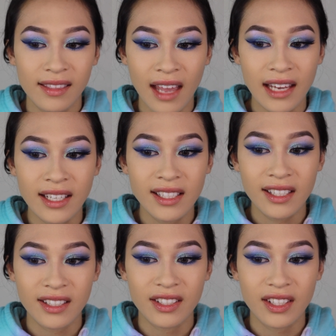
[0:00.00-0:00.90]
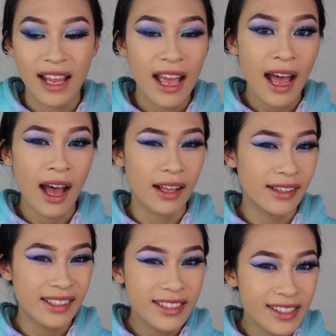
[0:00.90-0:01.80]
that doesn't,
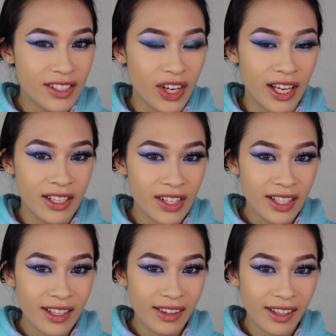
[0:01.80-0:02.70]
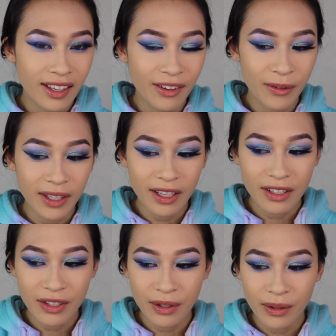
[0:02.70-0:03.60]
that doesn't change anything when I
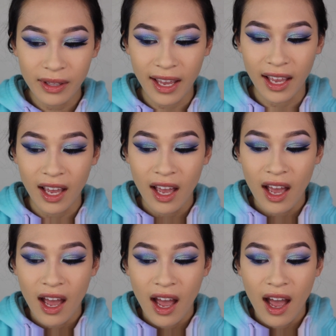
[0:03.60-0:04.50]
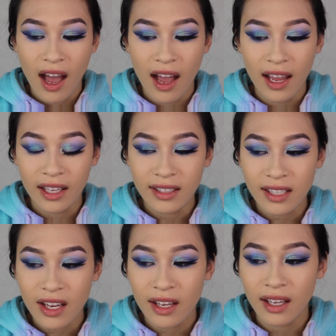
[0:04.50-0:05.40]
do. Like,
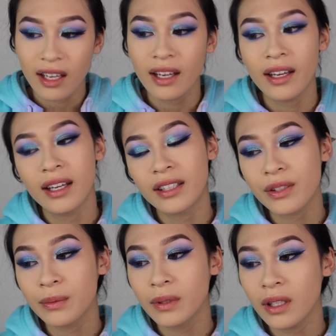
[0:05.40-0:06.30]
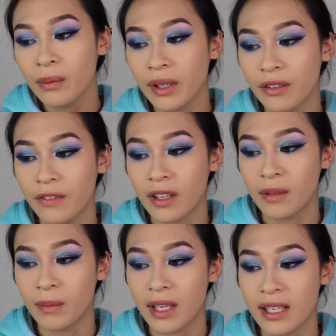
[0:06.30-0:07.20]
it's like, it's a really weird
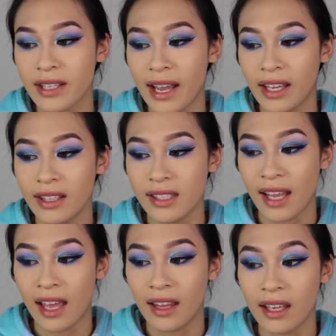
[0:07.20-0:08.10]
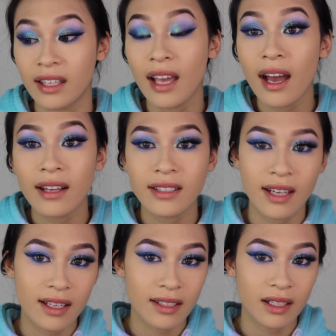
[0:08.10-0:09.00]
feeling because I could say like, yeah,
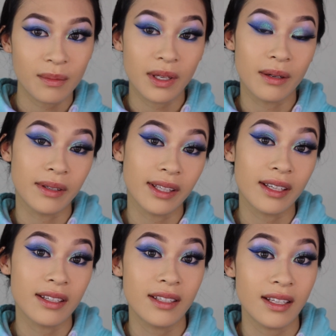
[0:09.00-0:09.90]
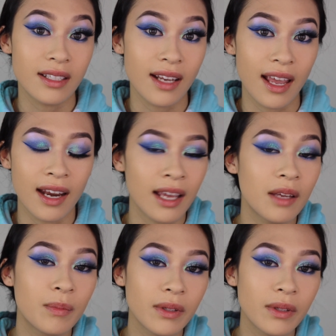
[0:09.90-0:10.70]
today is going to be a really good day today, and I could